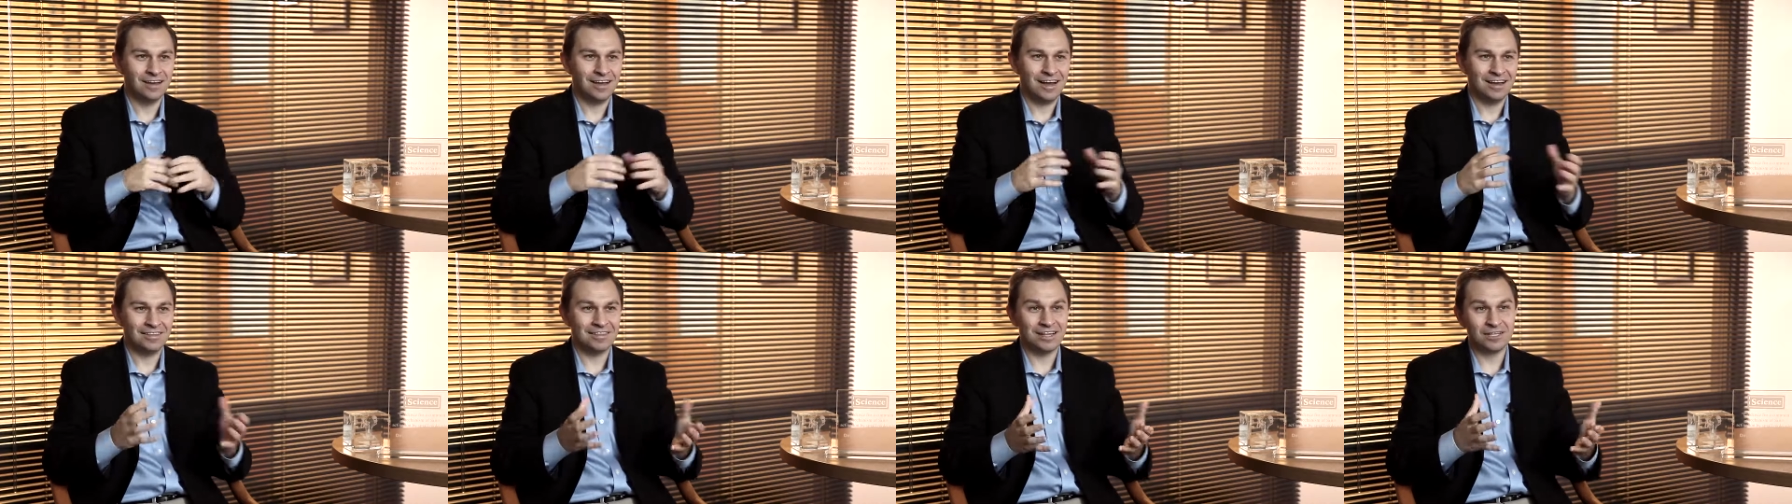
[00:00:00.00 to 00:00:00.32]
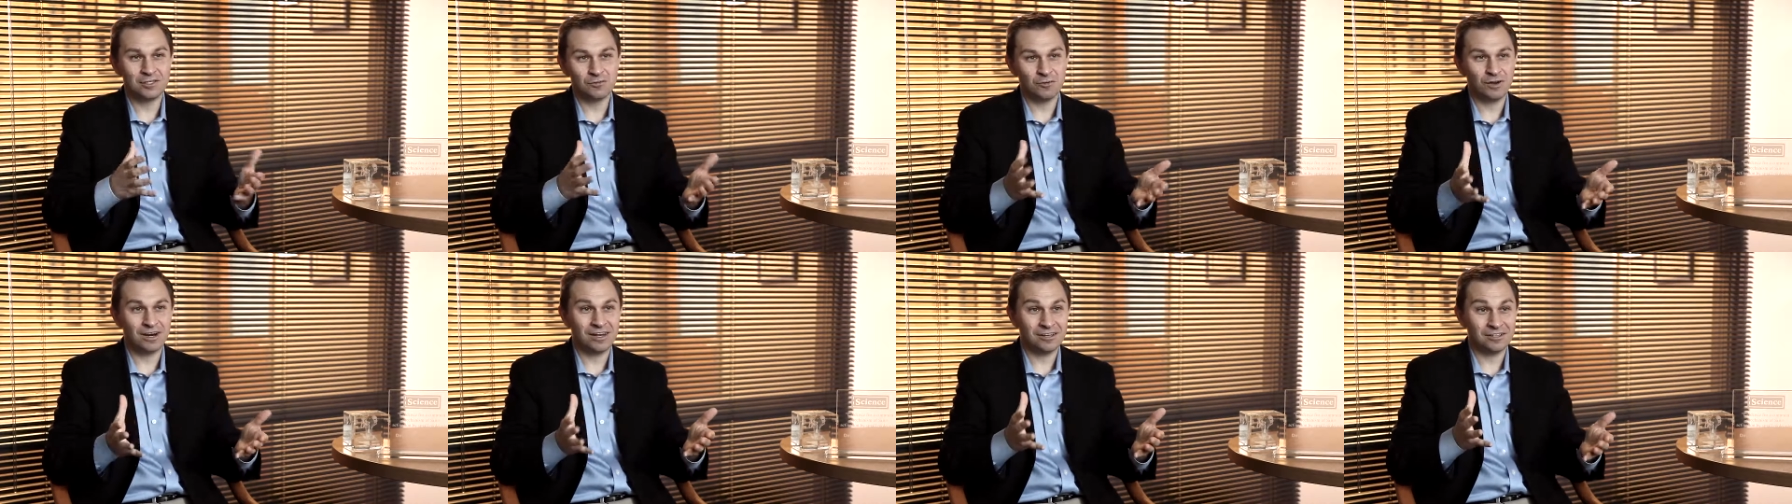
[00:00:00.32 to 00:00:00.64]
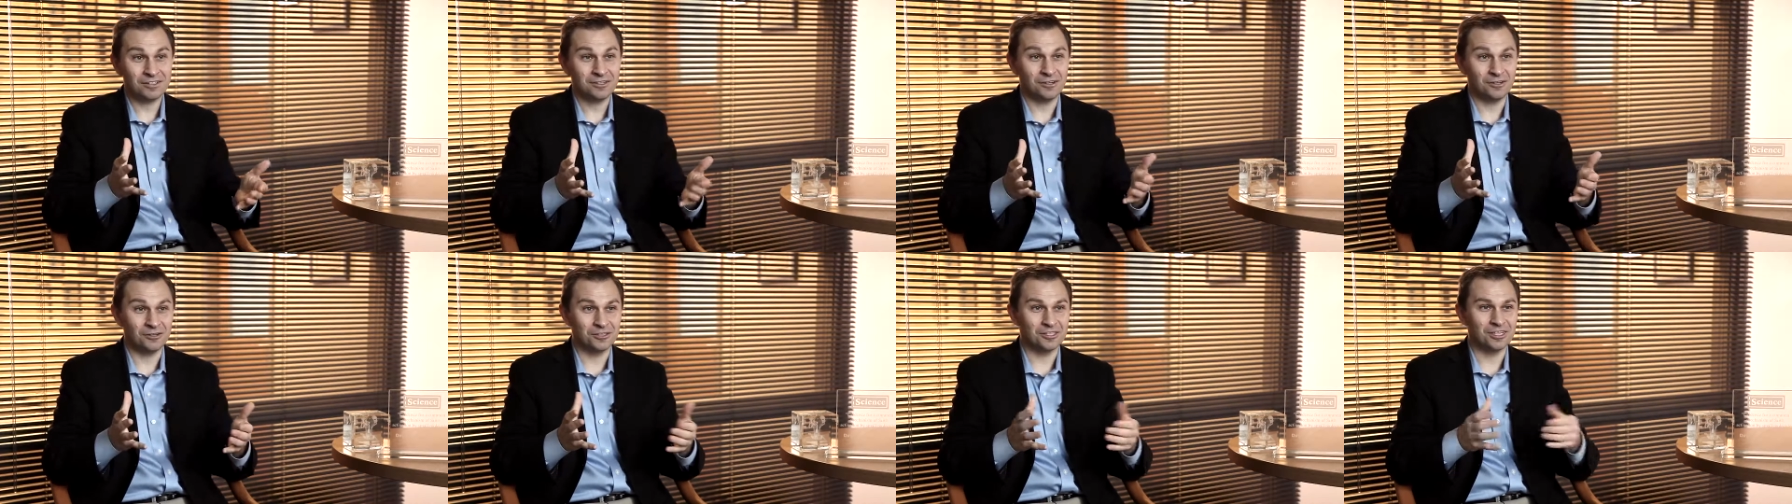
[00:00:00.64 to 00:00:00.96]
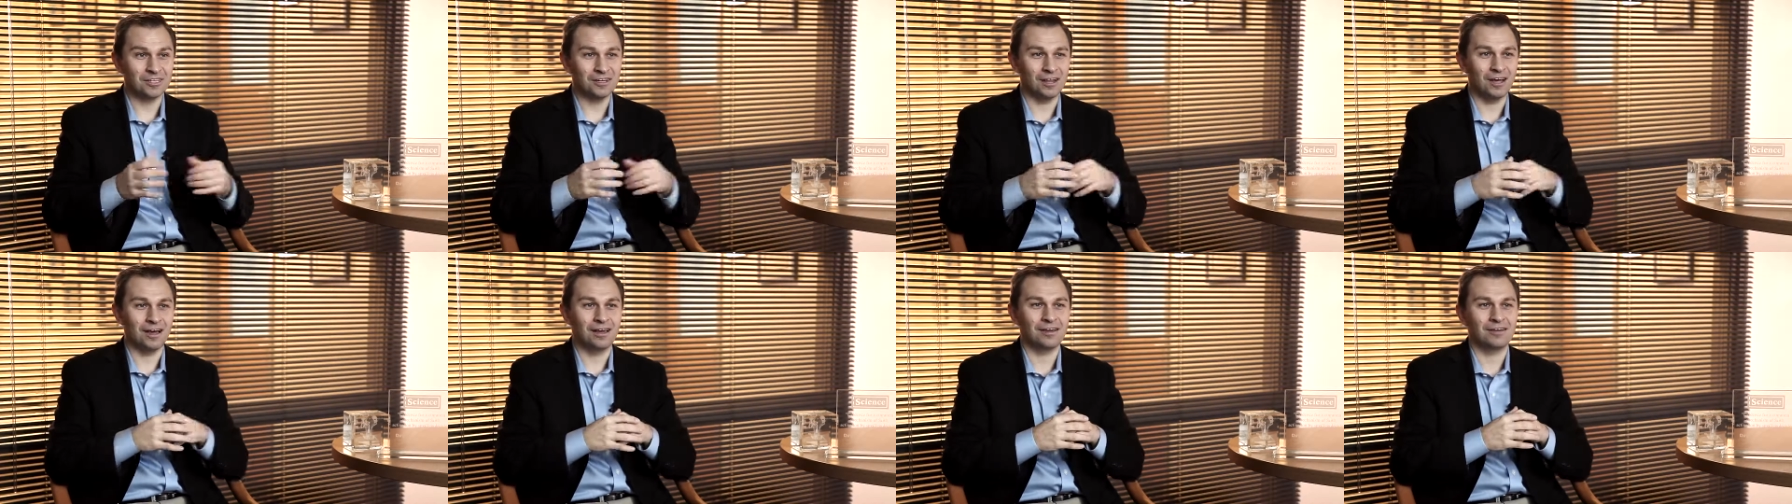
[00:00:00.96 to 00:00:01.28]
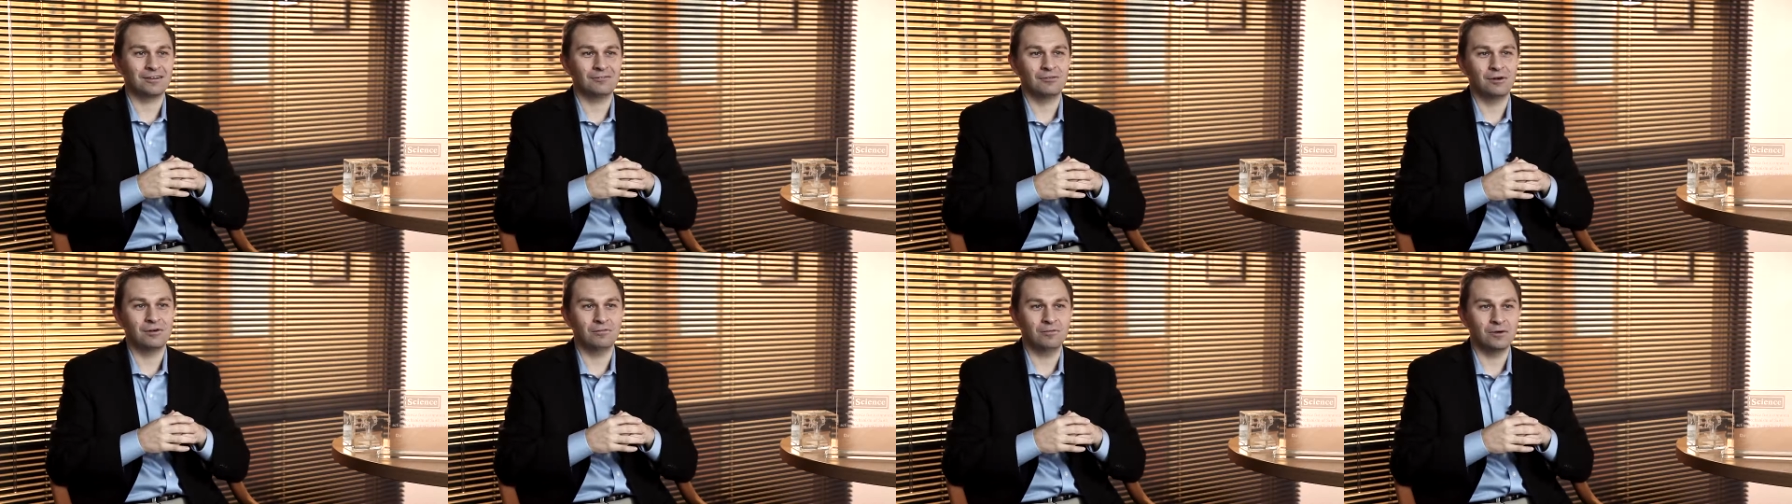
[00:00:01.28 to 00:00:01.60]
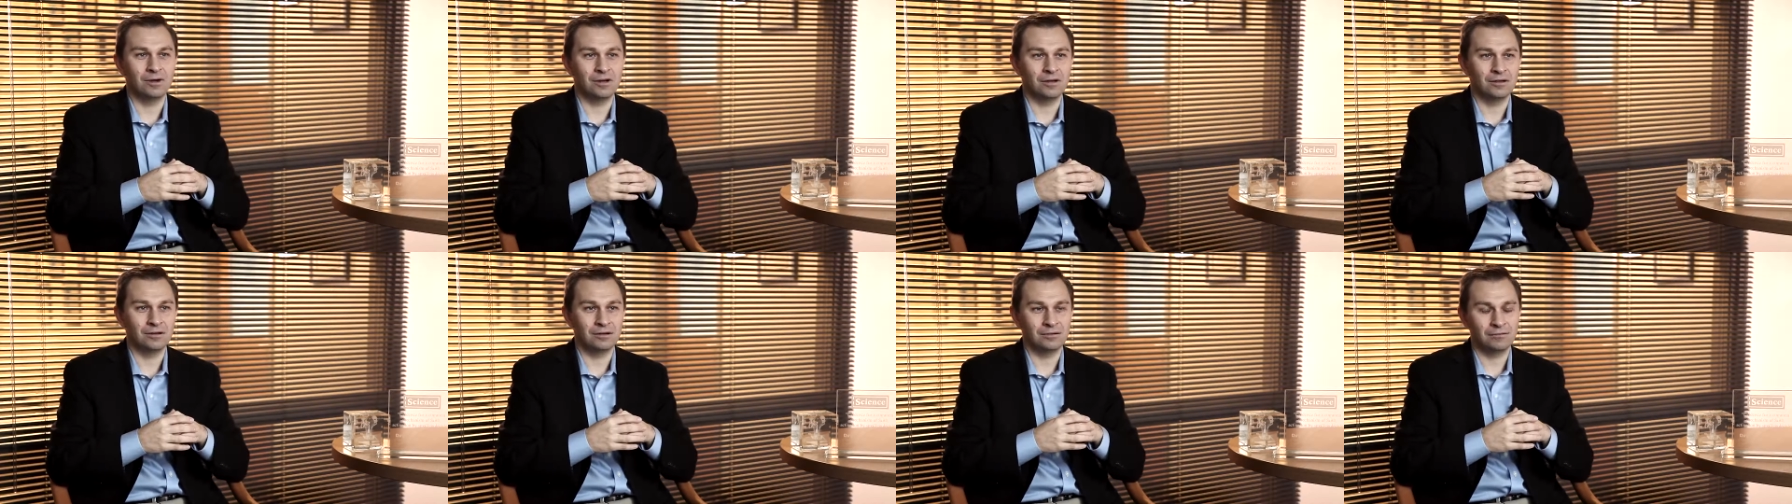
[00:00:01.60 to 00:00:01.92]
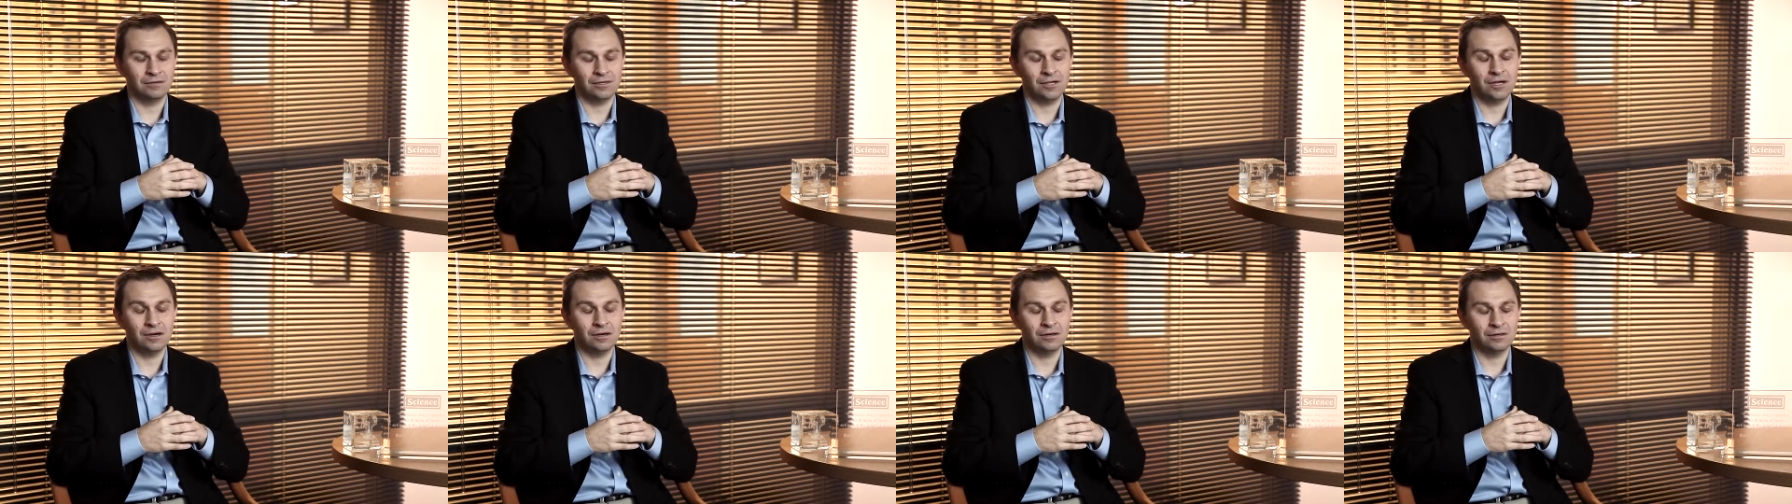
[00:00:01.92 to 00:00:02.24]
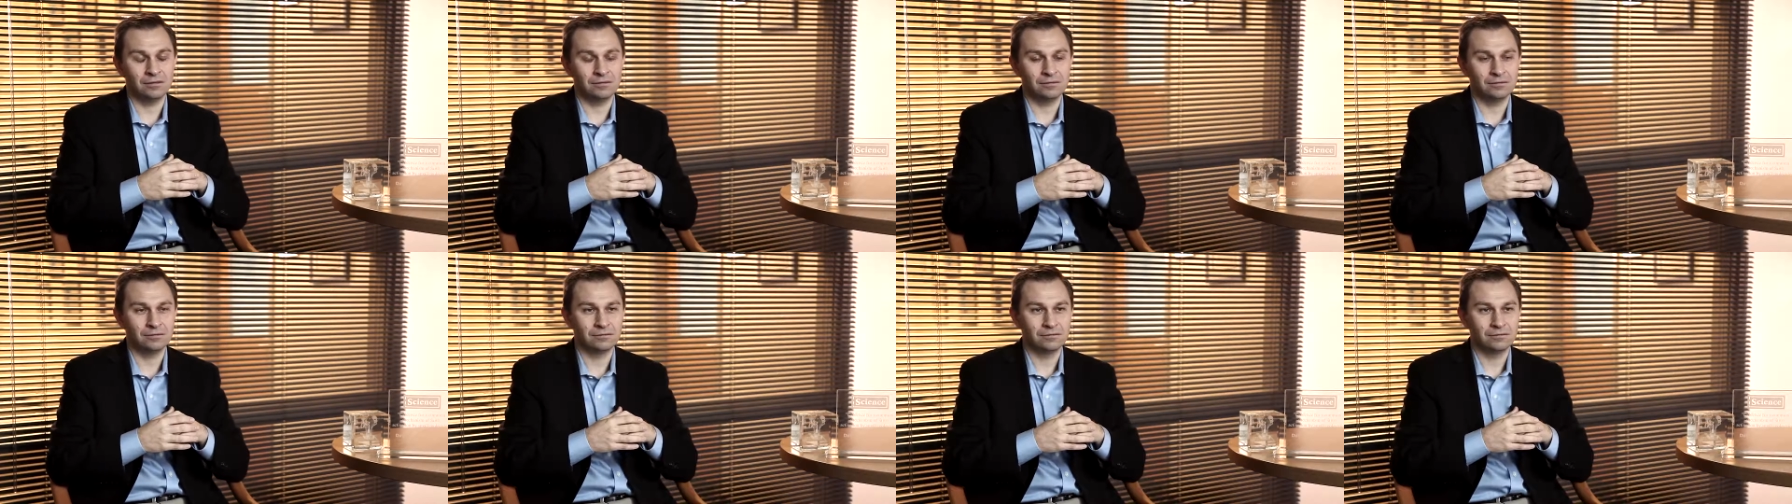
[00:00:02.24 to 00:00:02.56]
and that's what our cells are like when we're young.